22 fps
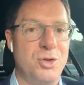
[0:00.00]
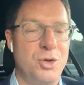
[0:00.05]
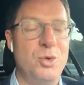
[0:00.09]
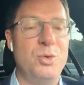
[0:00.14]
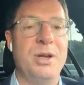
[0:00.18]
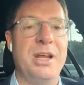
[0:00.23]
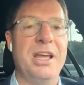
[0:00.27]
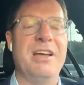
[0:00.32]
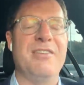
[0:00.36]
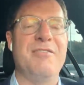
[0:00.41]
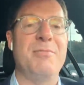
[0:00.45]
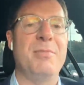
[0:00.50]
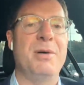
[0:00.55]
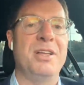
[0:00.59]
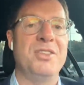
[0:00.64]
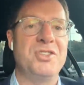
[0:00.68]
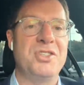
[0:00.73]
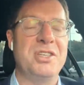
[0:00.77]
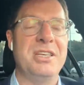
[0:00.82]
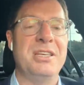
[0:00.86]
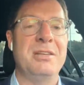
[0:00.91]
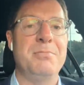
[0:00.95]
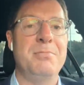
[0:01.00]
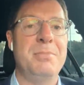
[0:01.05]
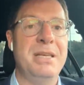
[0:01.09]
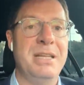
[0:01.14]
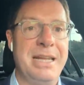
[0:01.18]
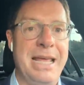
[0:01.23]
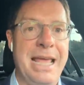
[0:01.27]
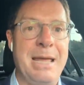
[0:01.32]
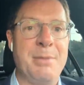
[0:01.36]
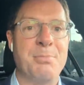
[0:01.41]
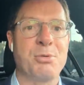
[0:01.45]
2.5 months in
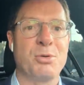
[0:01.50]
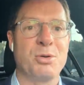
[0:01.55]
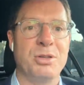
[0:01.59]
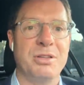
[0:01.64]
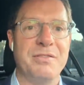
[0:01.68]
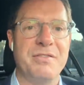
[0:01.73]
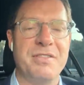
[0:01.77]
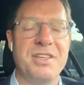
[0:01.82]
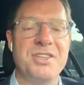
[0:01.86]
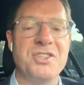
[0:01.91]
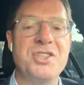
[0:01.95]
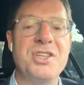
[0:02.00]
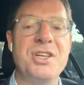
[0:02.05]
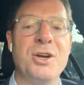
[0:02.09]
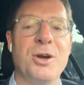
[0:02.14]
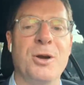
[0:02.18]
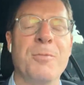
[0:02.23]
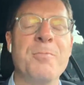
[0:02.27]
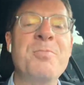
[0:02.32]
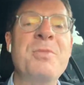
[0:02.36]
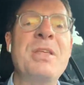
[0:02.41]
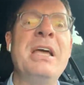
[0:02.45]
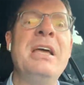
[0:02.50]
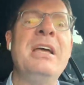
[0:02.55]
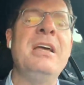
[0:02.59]
mid-April of this year.